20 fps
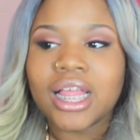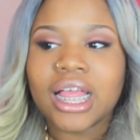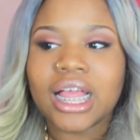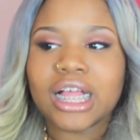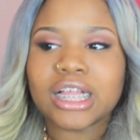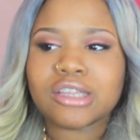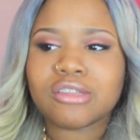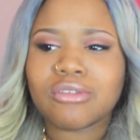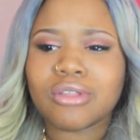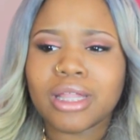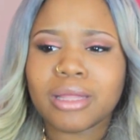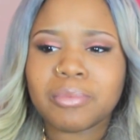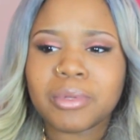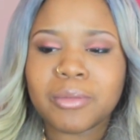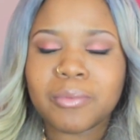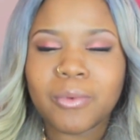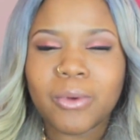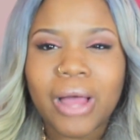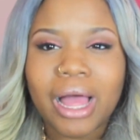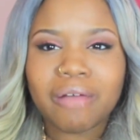and so like
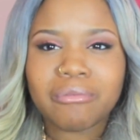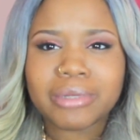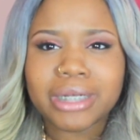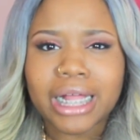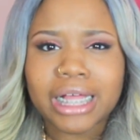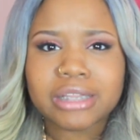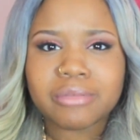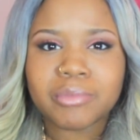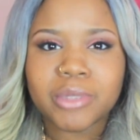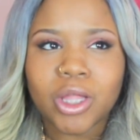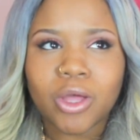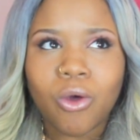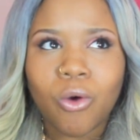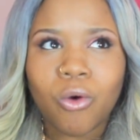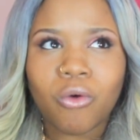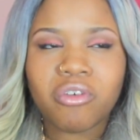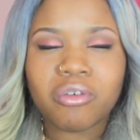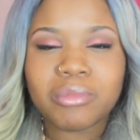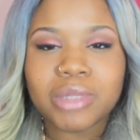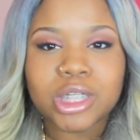people have been asking me like,
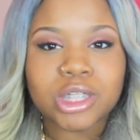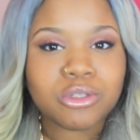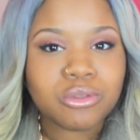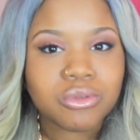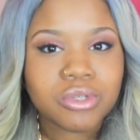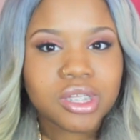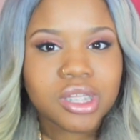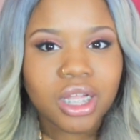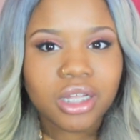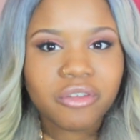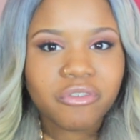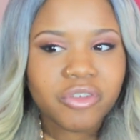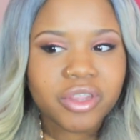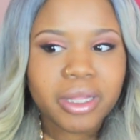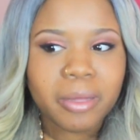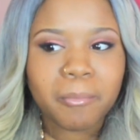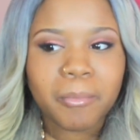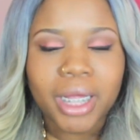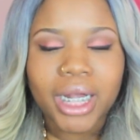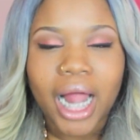oh, for me to do this color for
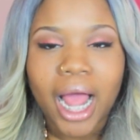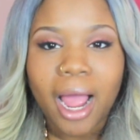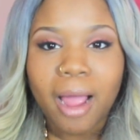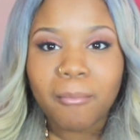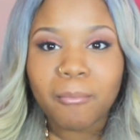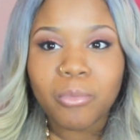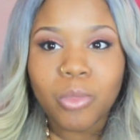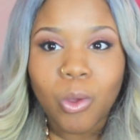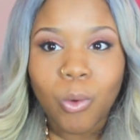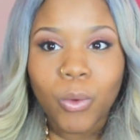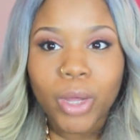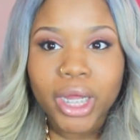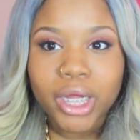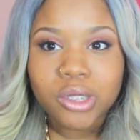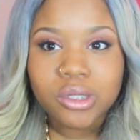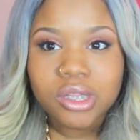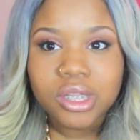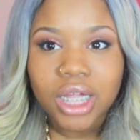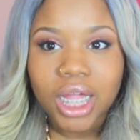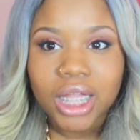them, but I'm no
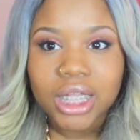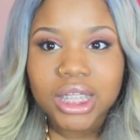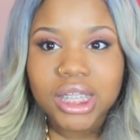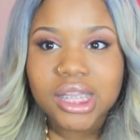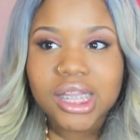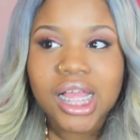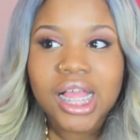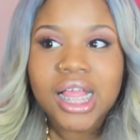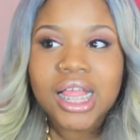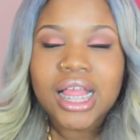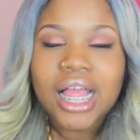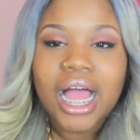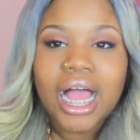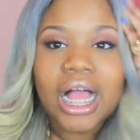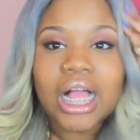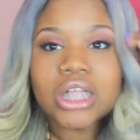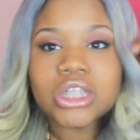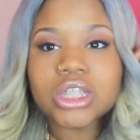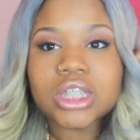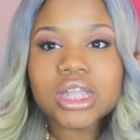hairstylist.
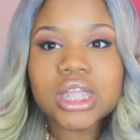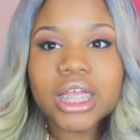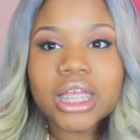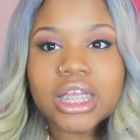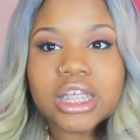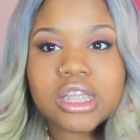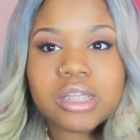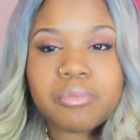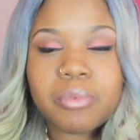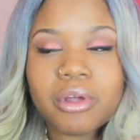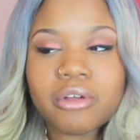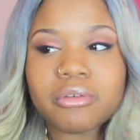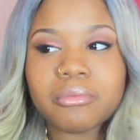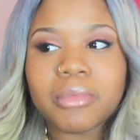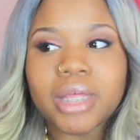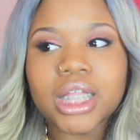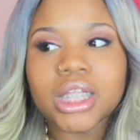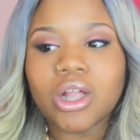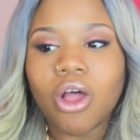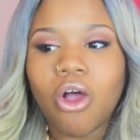I just like
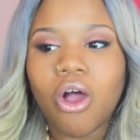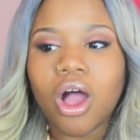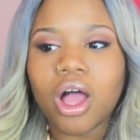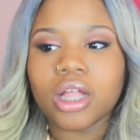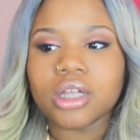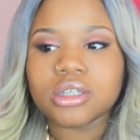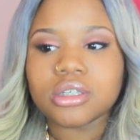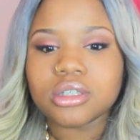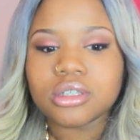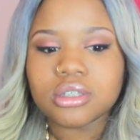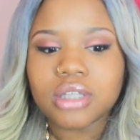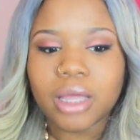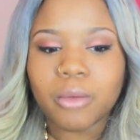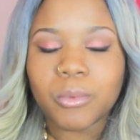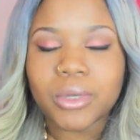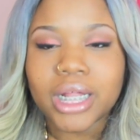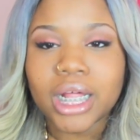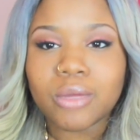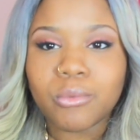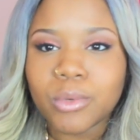experiment on like
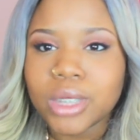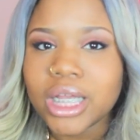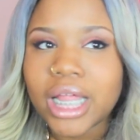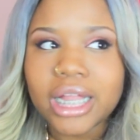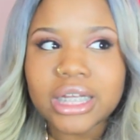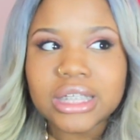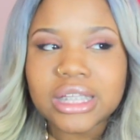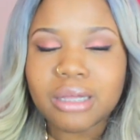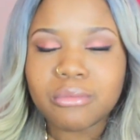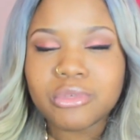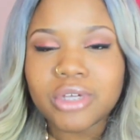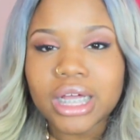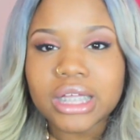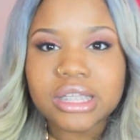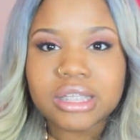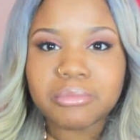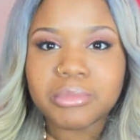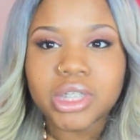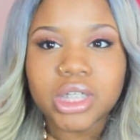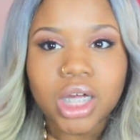anytime you guys
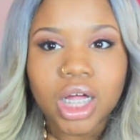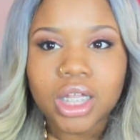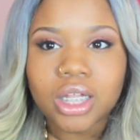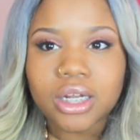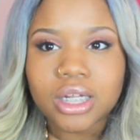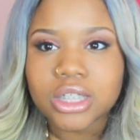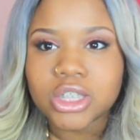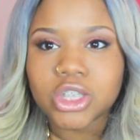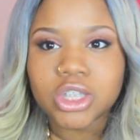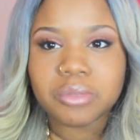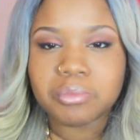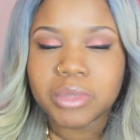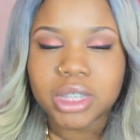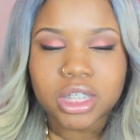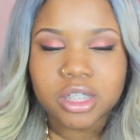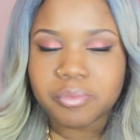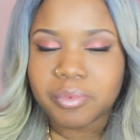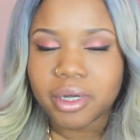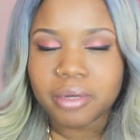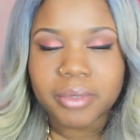see me in the color, it's just me
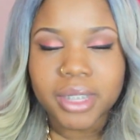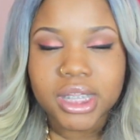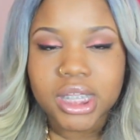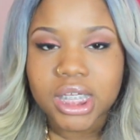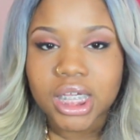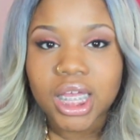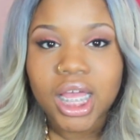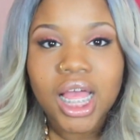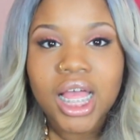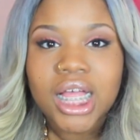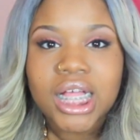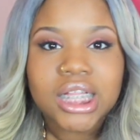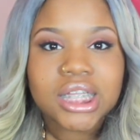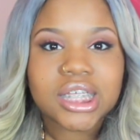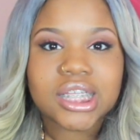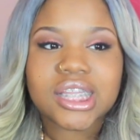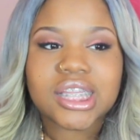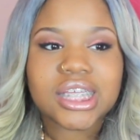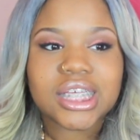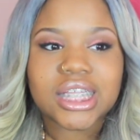experimenting
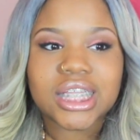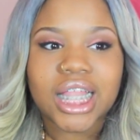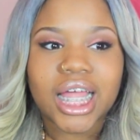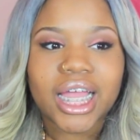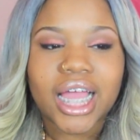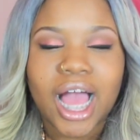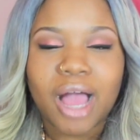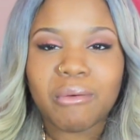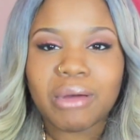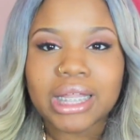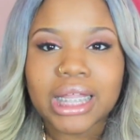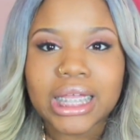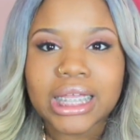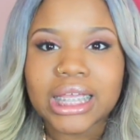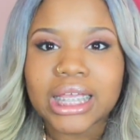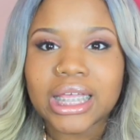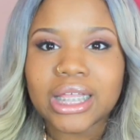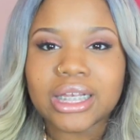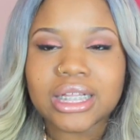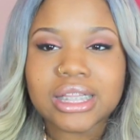to see like how I
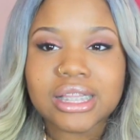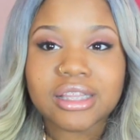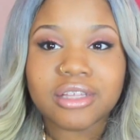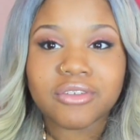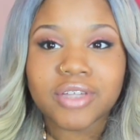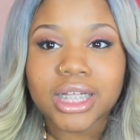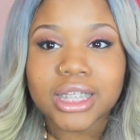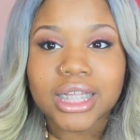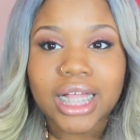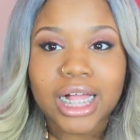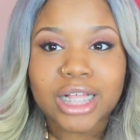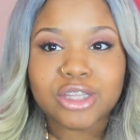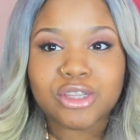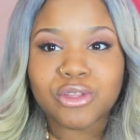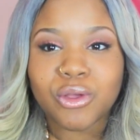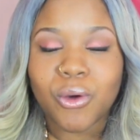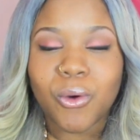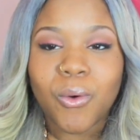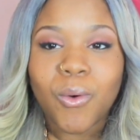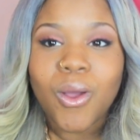like it and stuff like that.
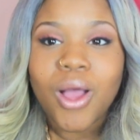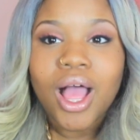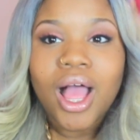So